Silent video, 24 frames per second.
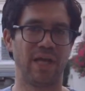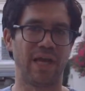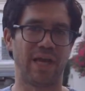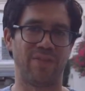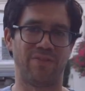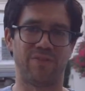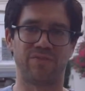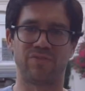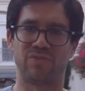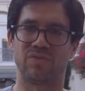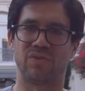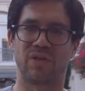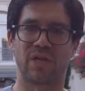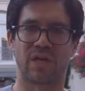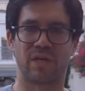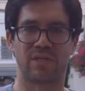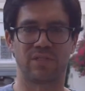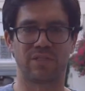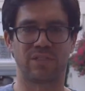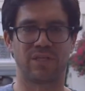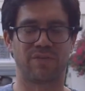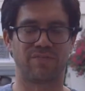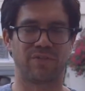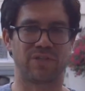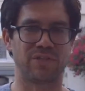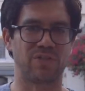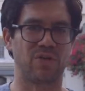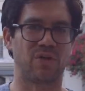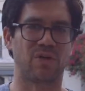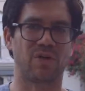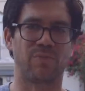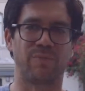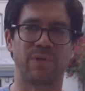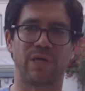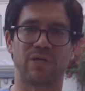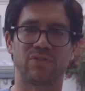And this is the kind of stuff I
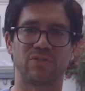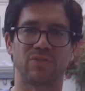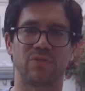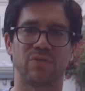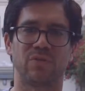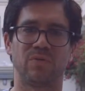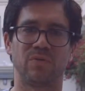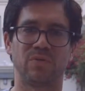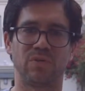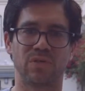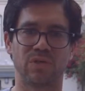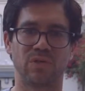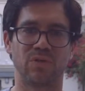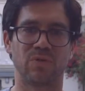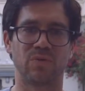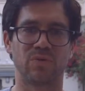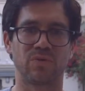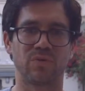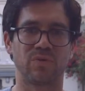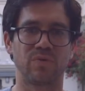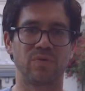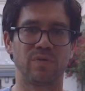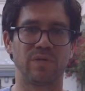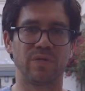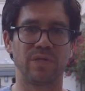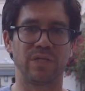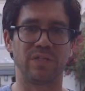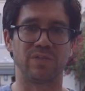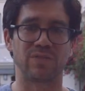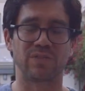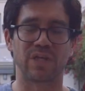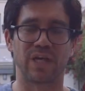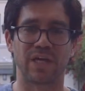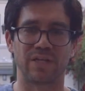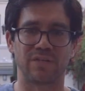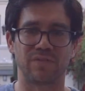talk about. So the little
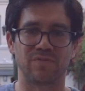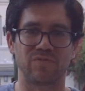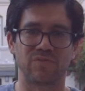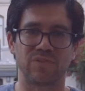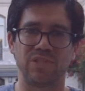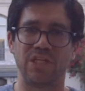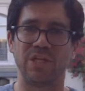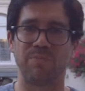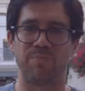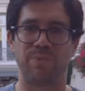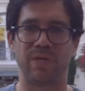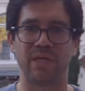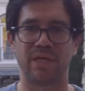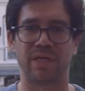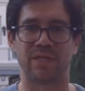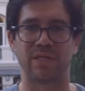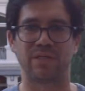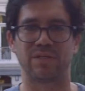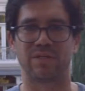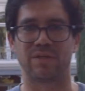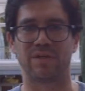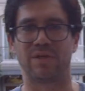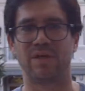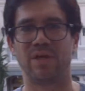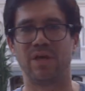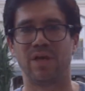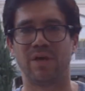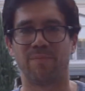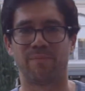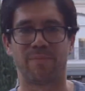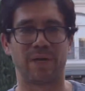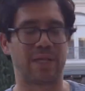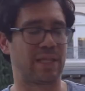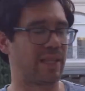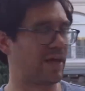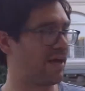inside sneak peek into
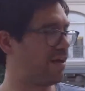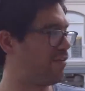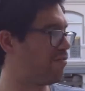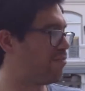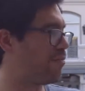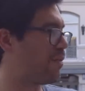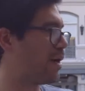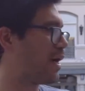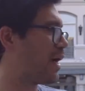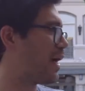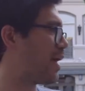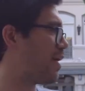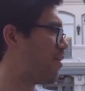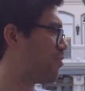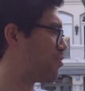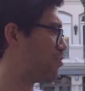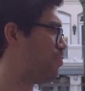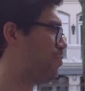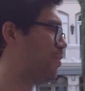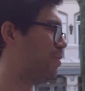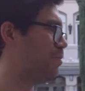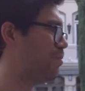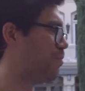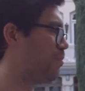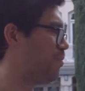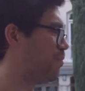my life, my house, but